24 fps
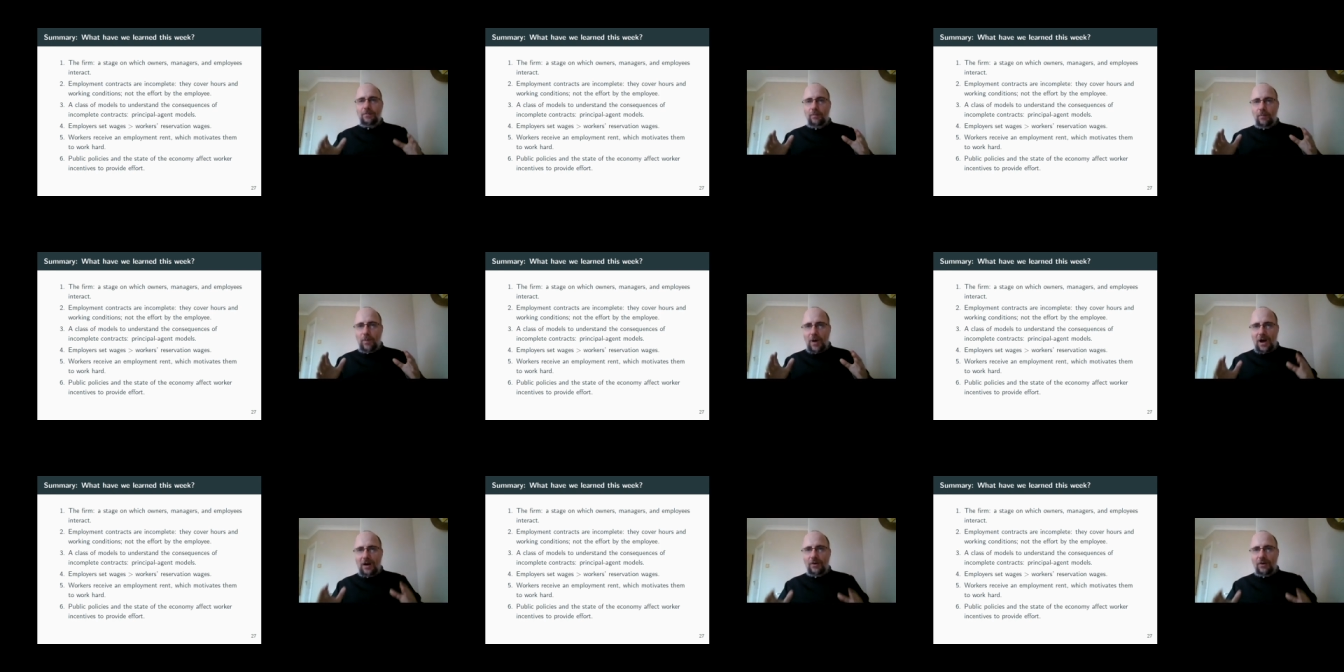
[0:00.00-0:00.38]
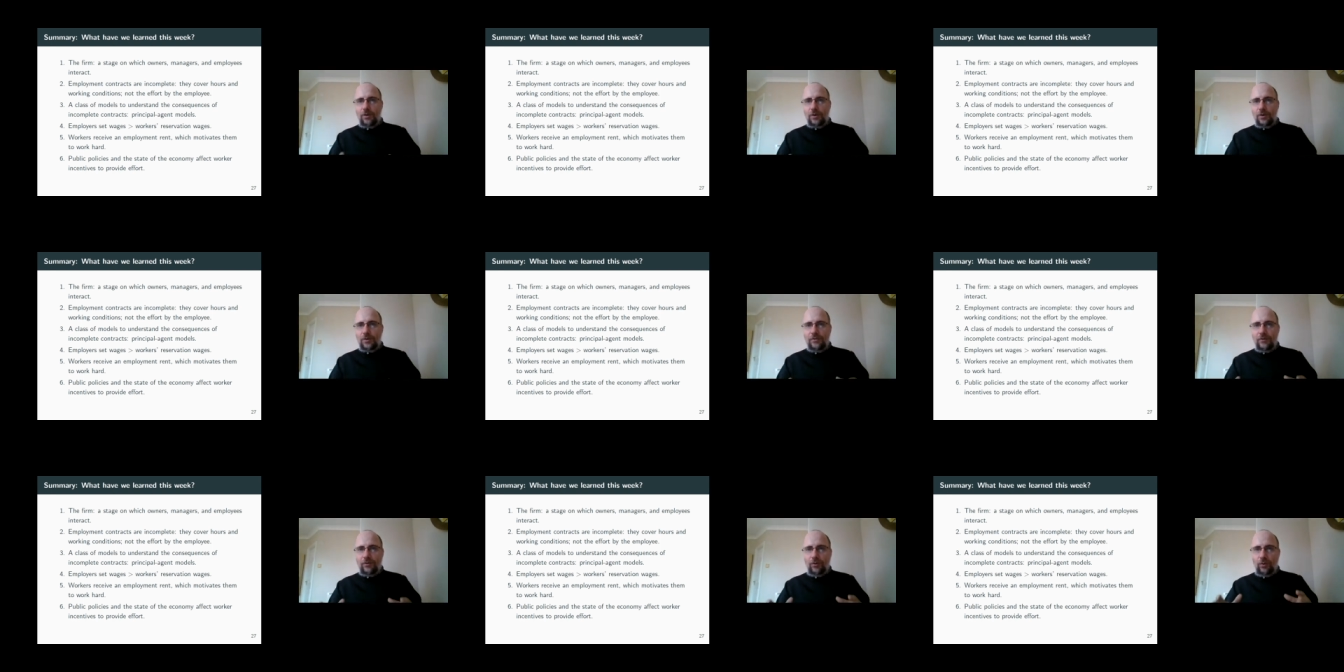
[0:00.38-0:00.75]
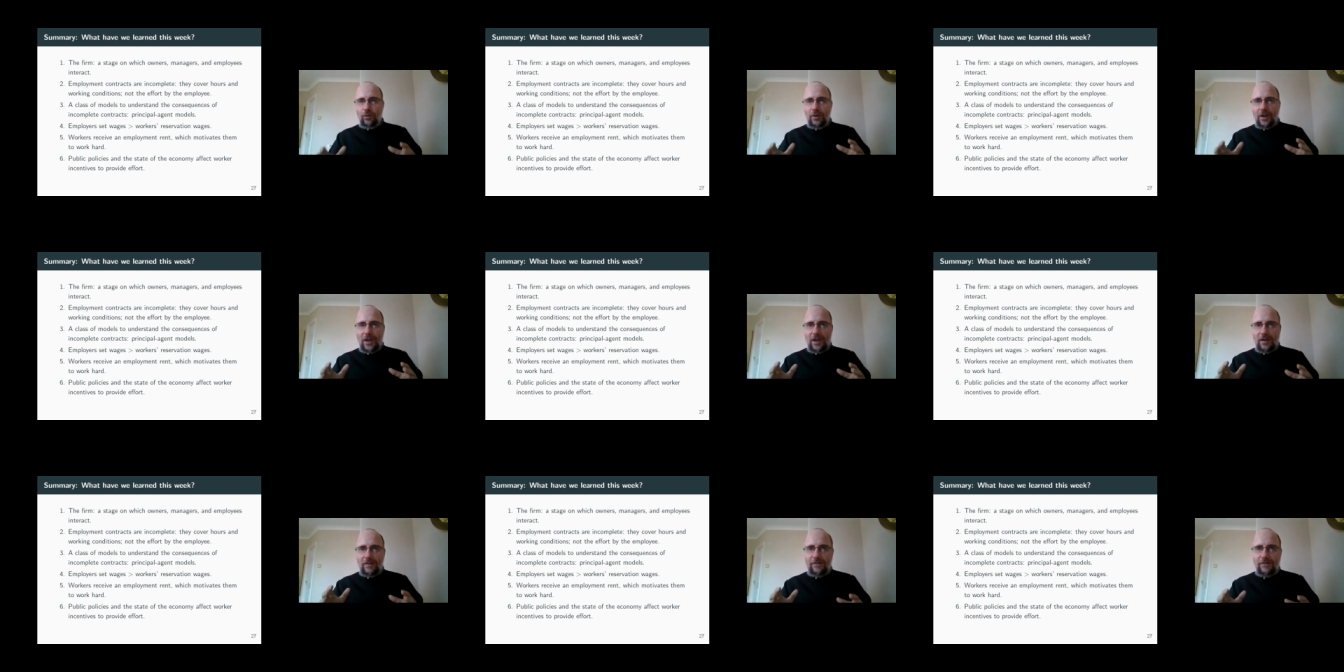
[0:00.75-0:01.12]

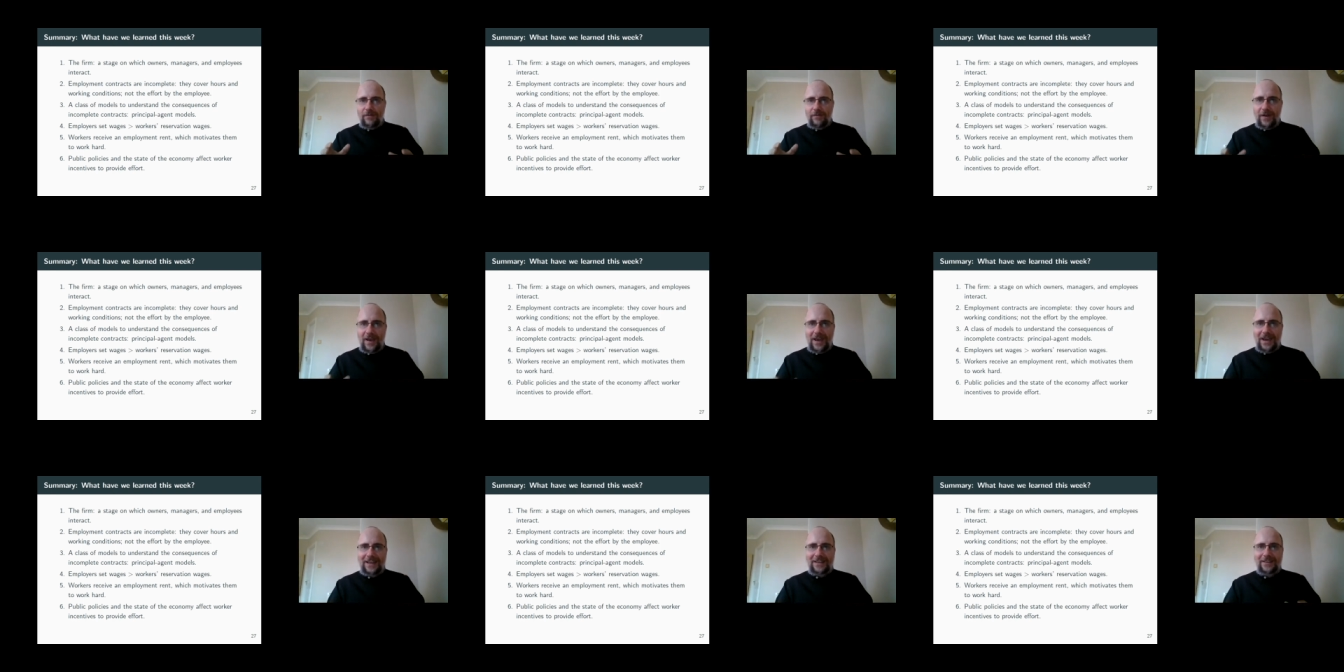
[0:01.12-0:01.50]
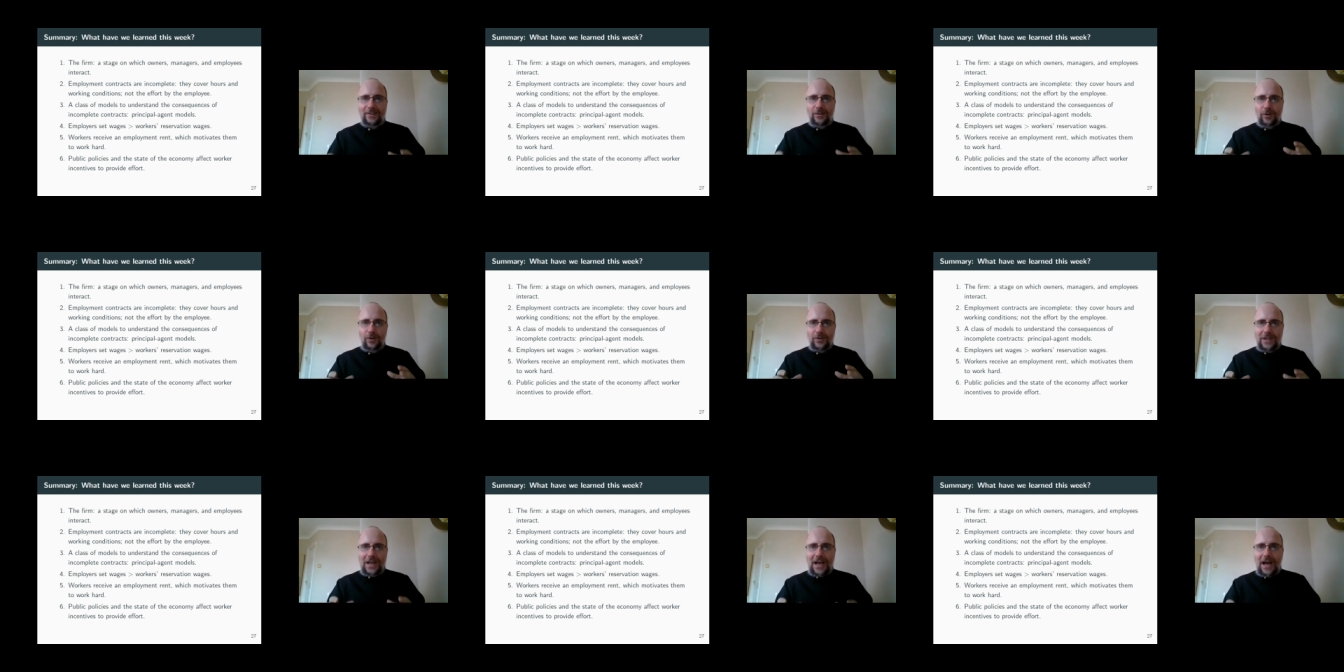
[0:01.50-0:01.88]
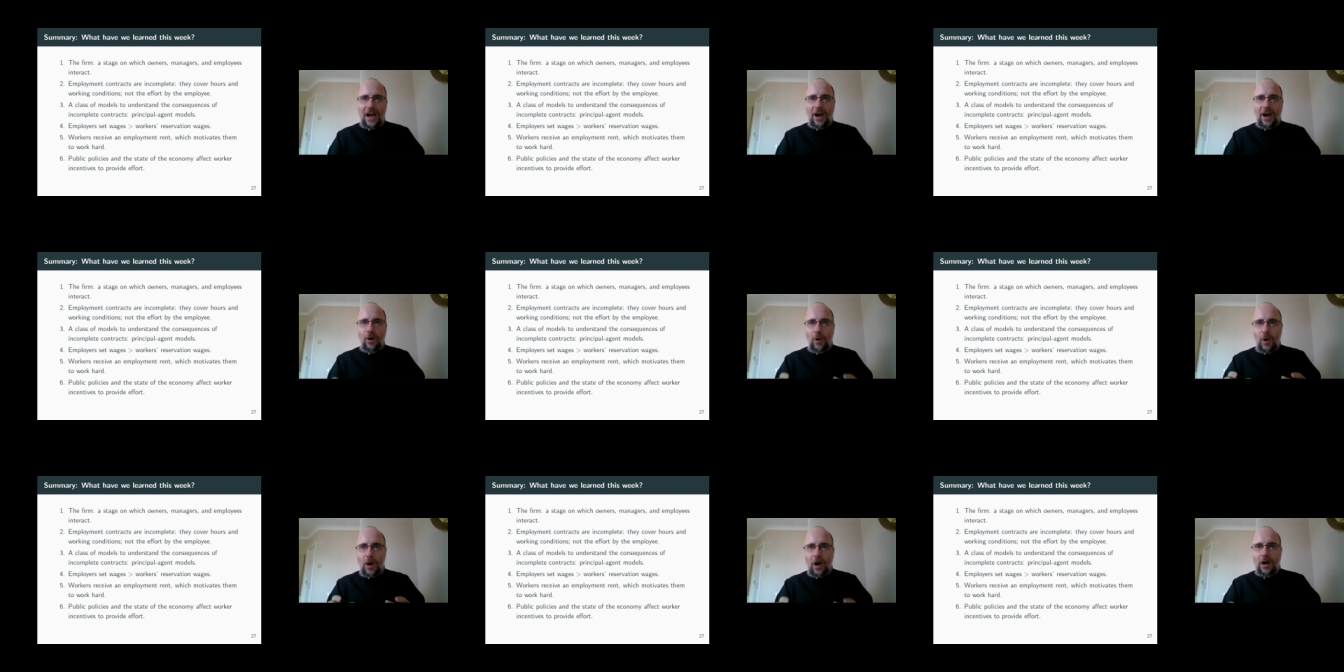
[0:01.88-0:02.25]
powerful effect on
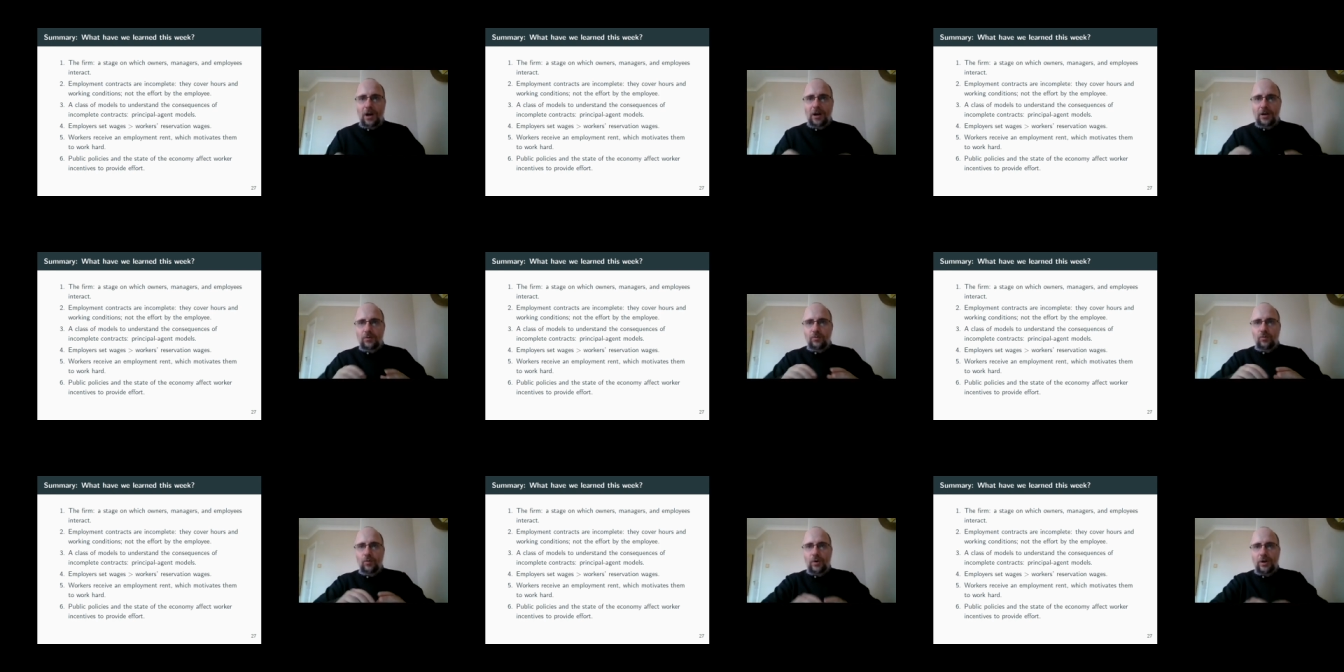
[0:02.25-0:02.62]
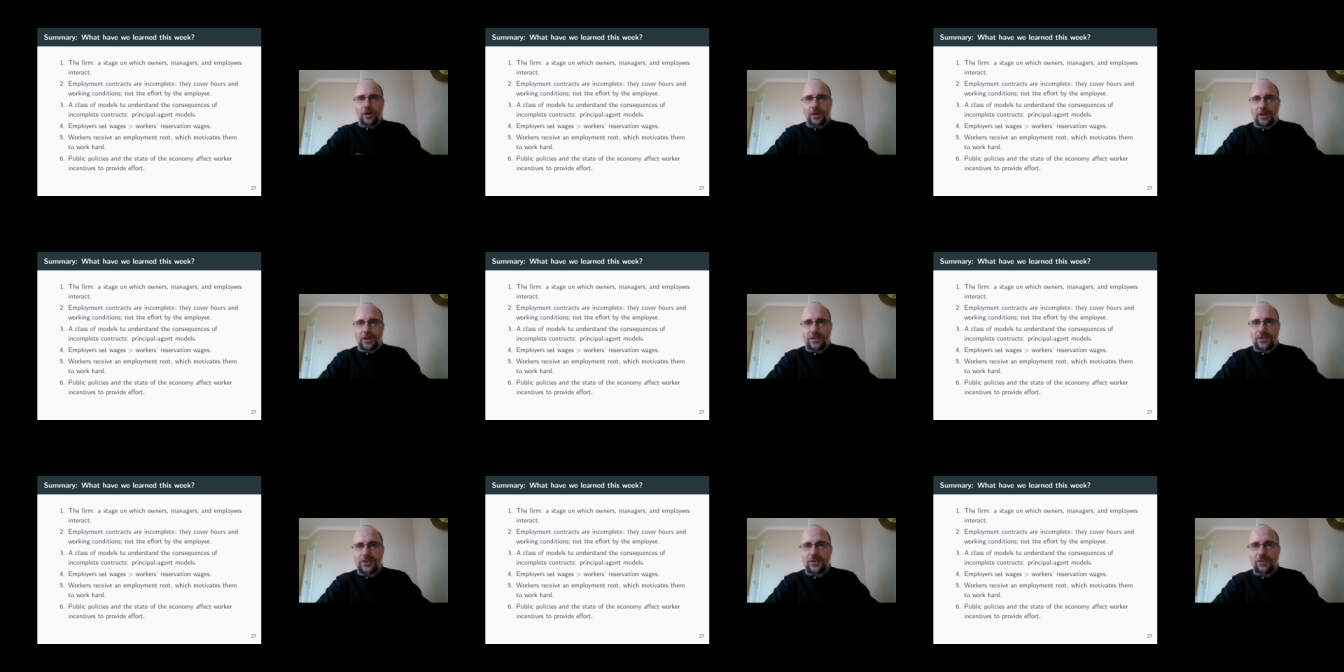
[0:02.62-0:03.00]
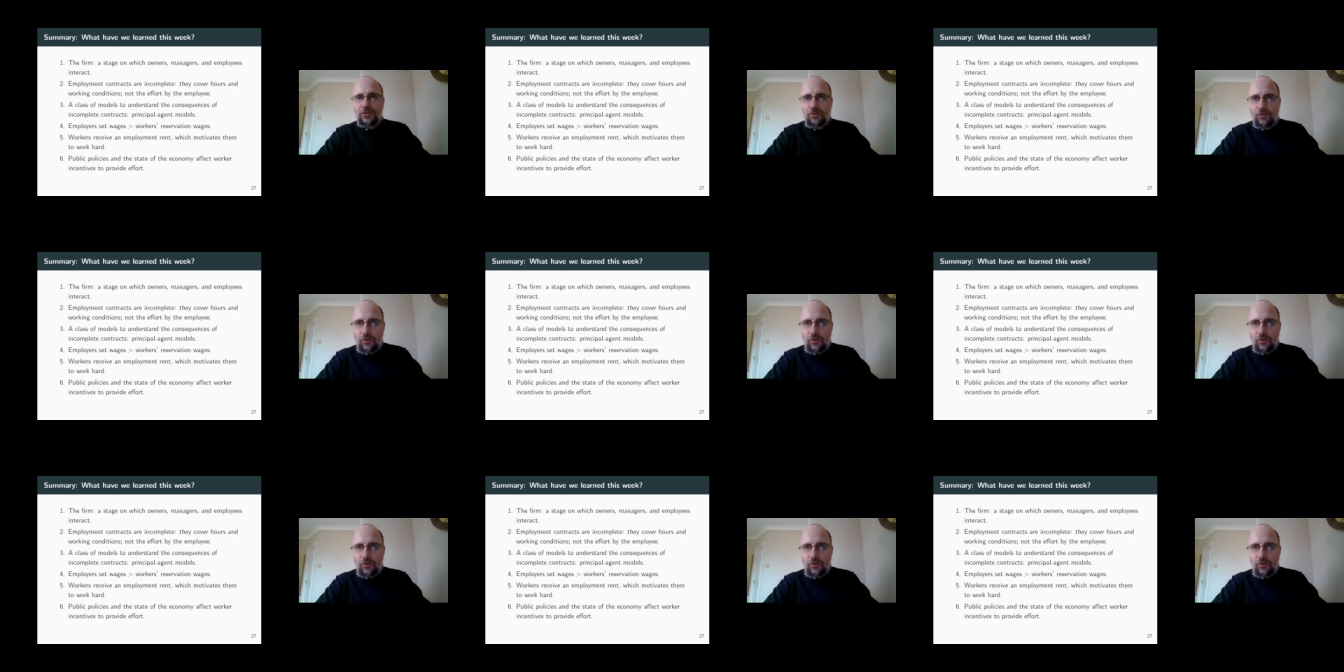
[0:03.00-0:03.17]
how hard workers